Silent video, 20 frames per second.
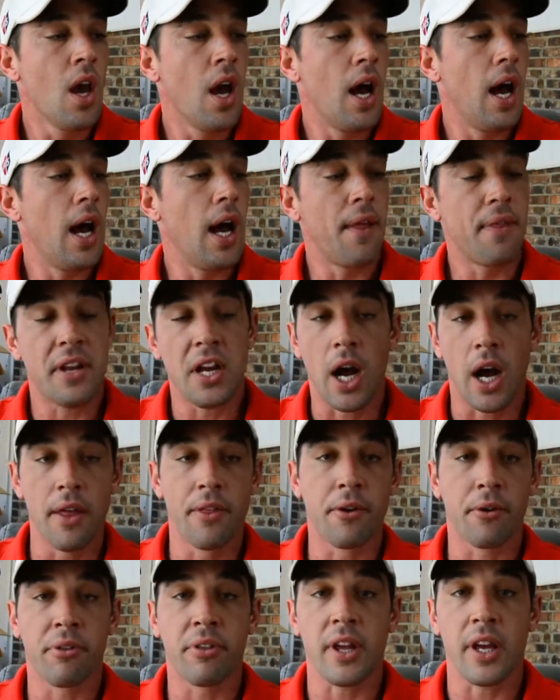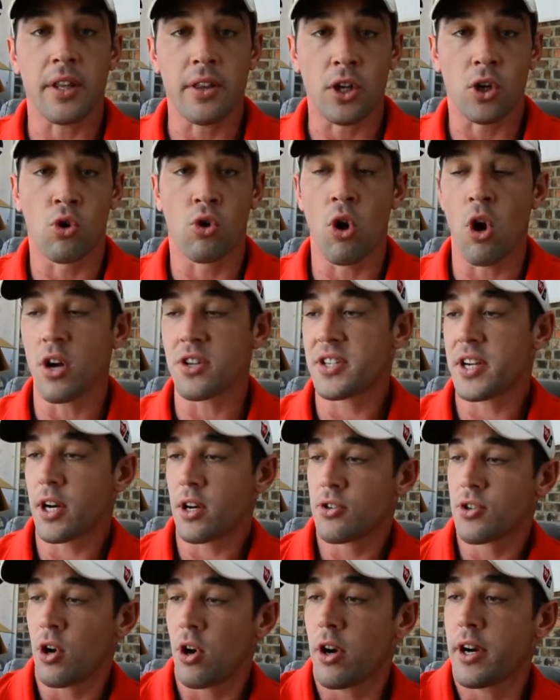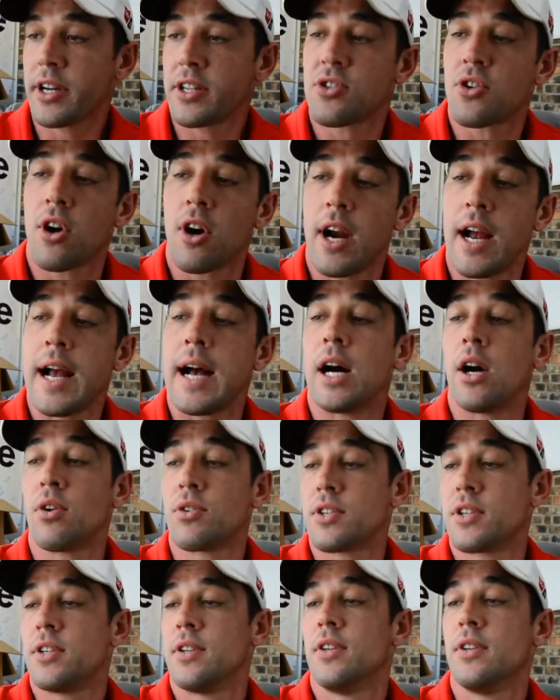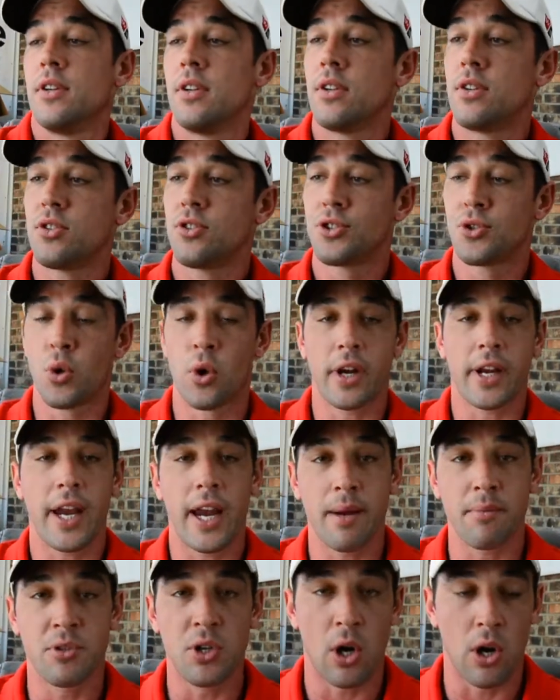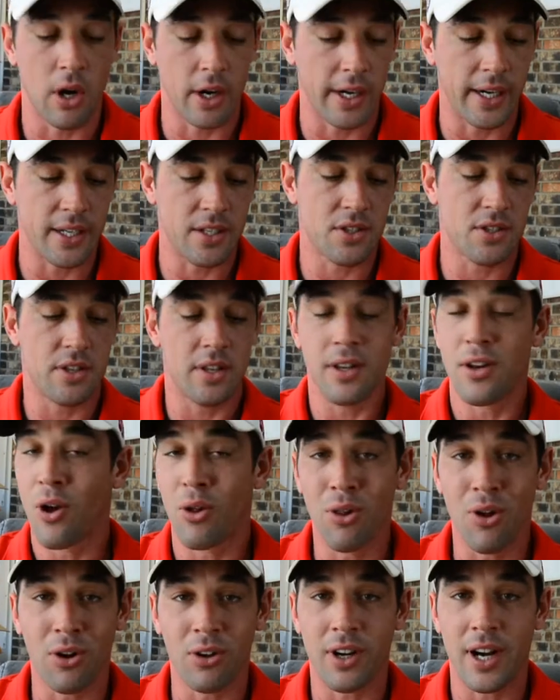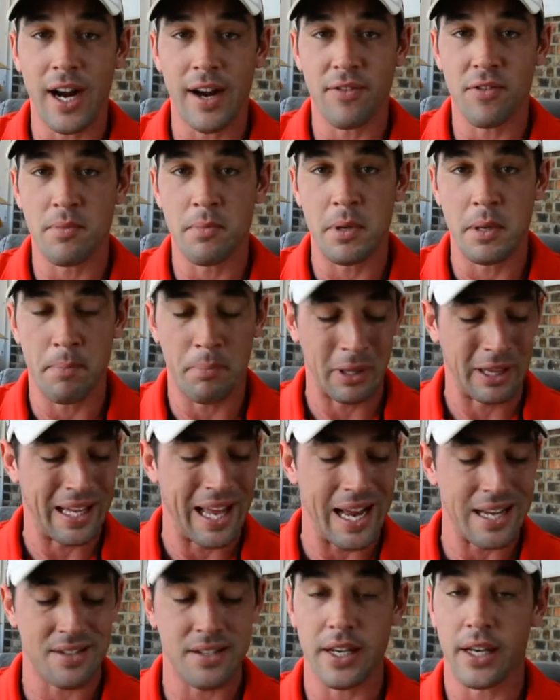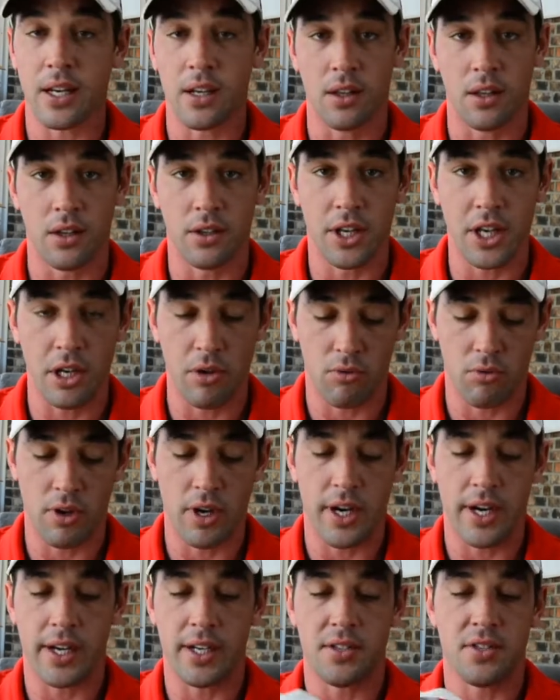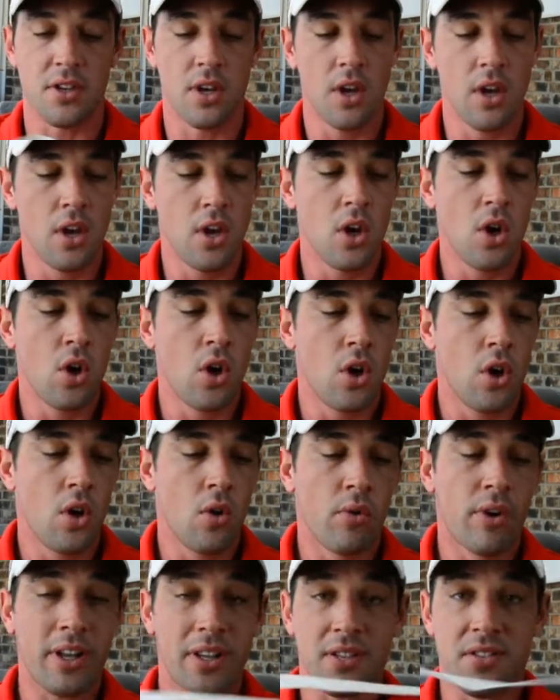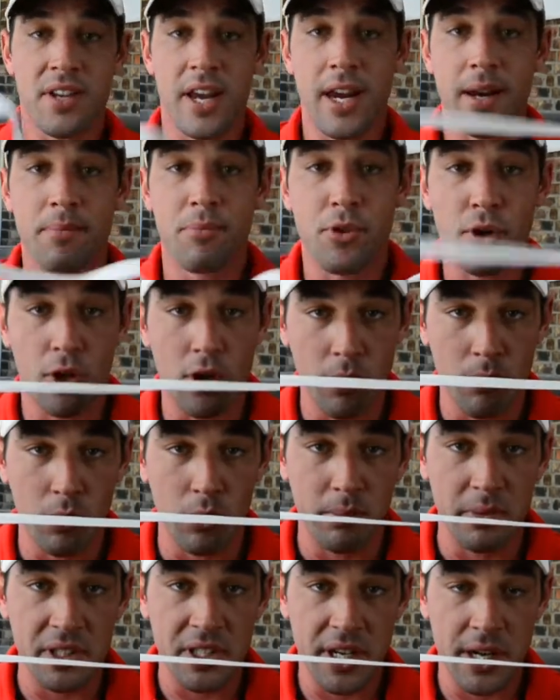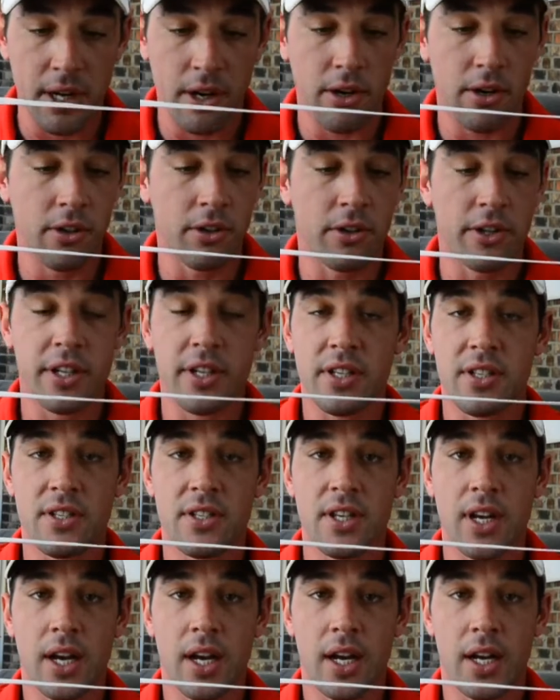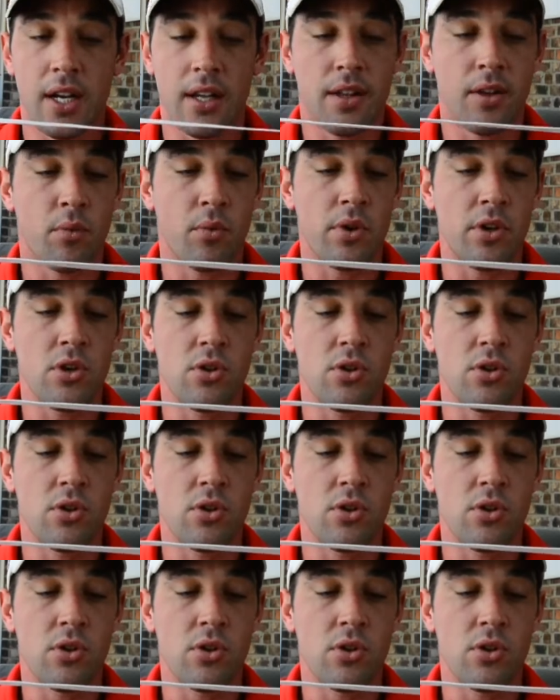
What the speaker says: The other thing, the Crosshair Targets are out. Short game targets no longer have to be plastic clunky rings. Got the same durable material that we